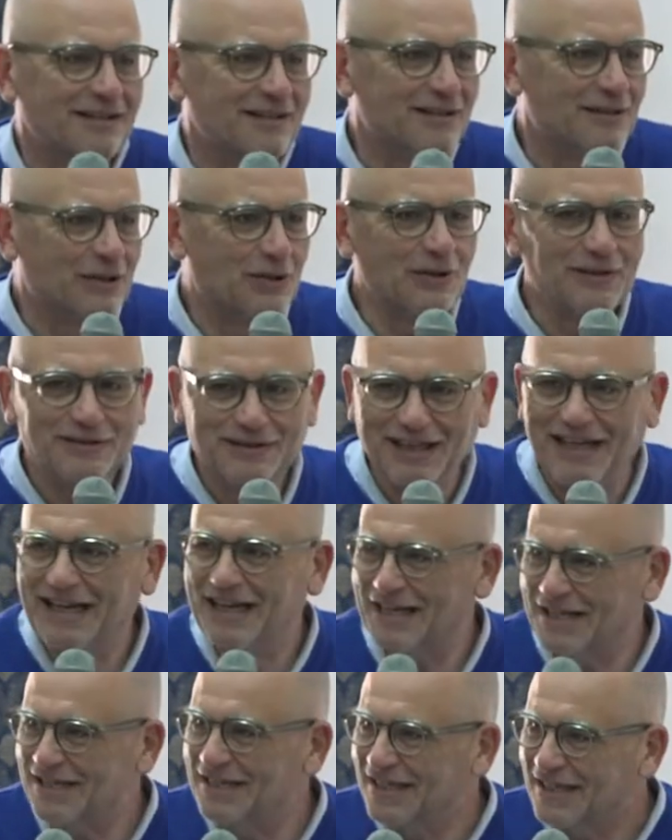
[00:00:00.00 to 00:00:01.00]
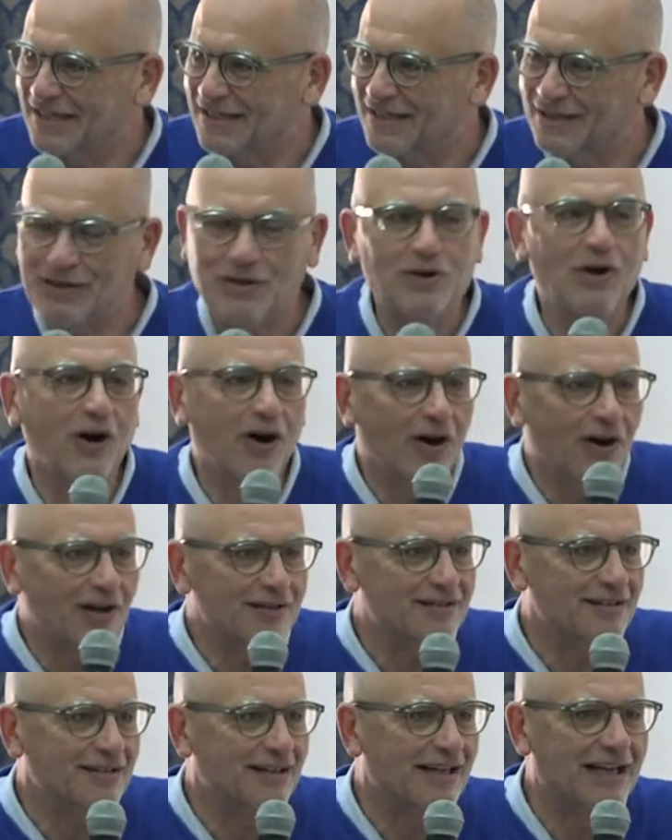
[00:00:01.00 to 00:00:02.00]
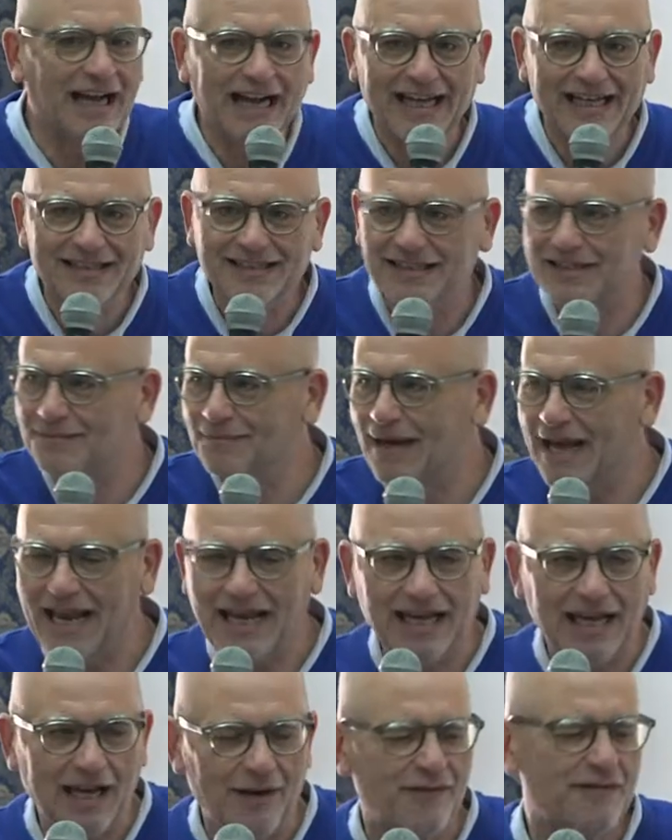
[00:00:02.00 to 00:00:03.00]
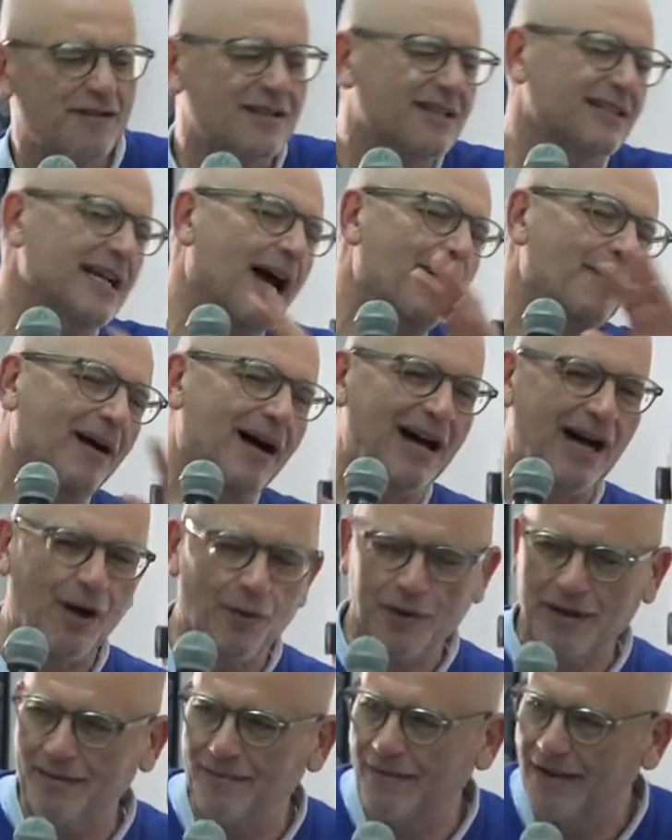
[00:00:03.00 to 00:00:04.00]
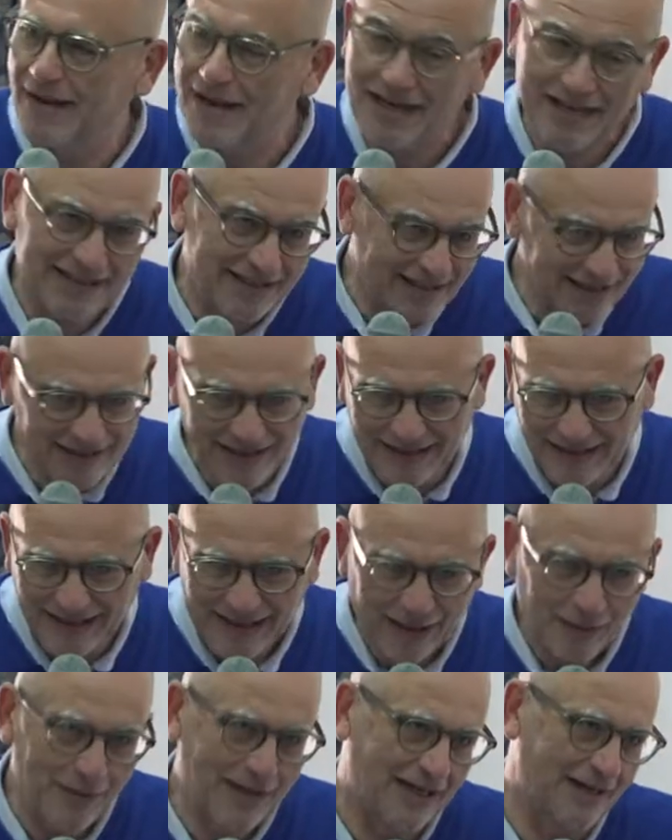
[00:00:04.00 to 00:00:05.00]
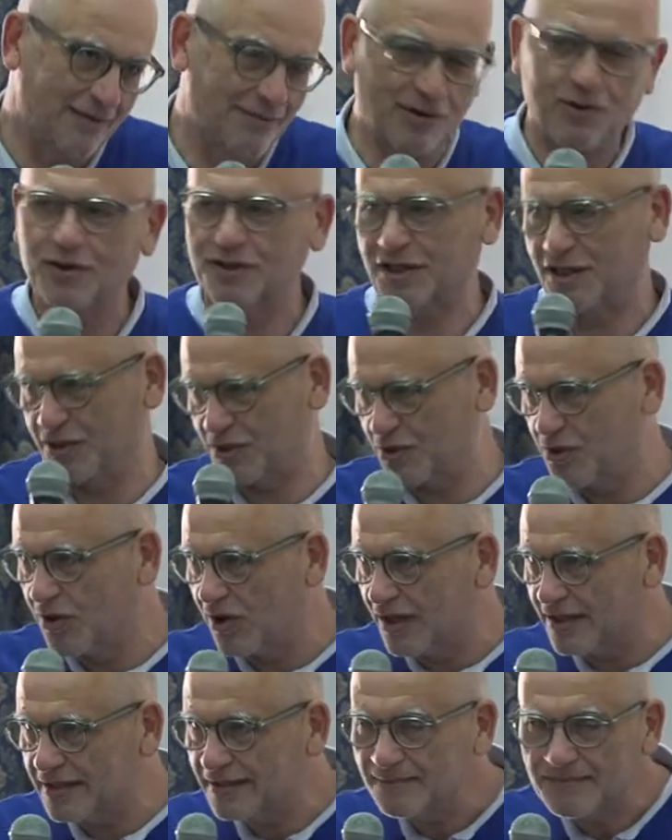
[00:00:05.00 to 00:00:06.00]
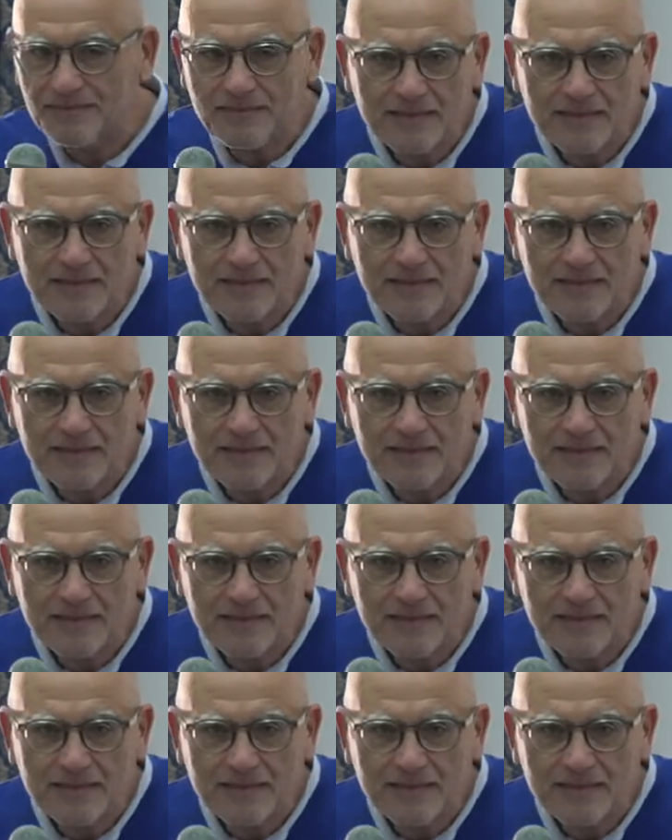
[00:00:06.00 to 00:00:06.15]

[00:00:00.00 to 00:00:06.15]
The good thing is this, God guided my life somehow. He did it, well, because he's God.